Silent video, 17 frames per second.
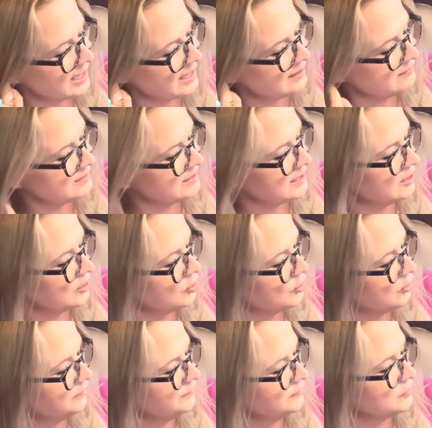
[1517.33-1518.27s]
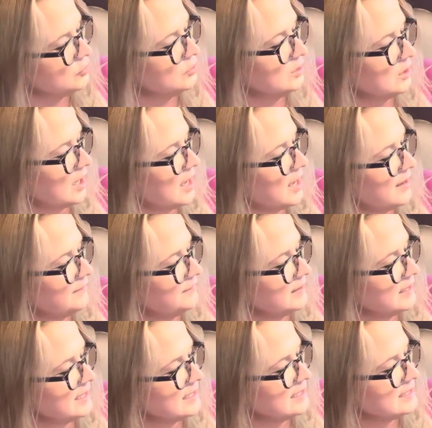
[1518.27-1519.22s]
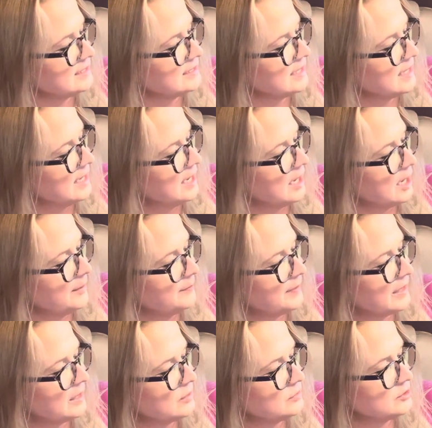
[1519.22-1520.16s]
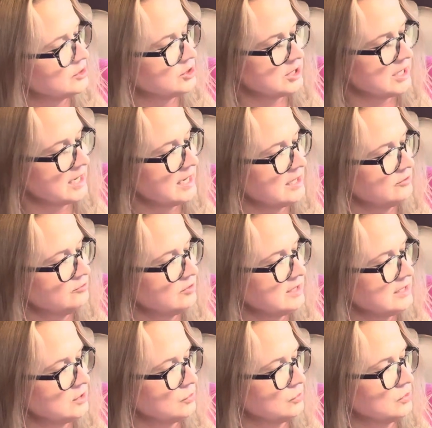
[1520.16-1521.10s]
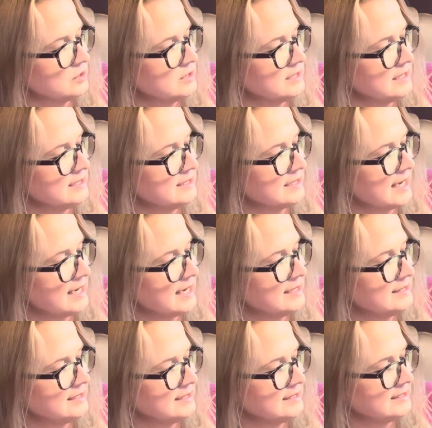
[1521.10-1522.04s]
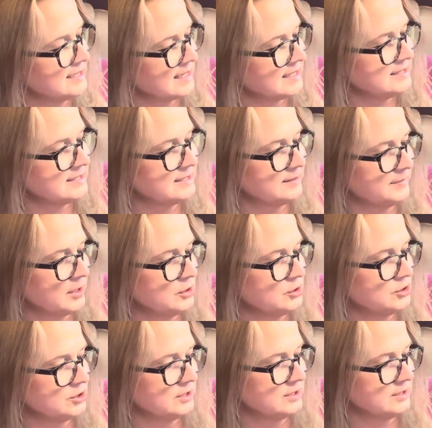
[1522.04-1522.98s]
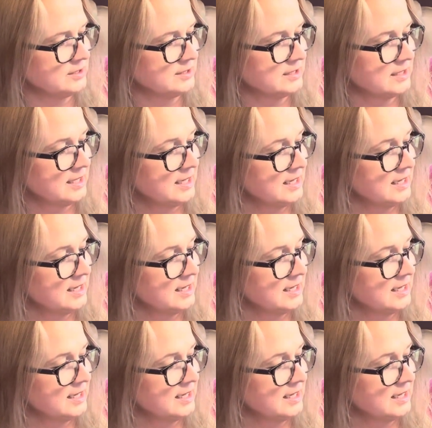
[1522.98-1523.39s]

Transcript: area of your life is about shared resources and intense emotions.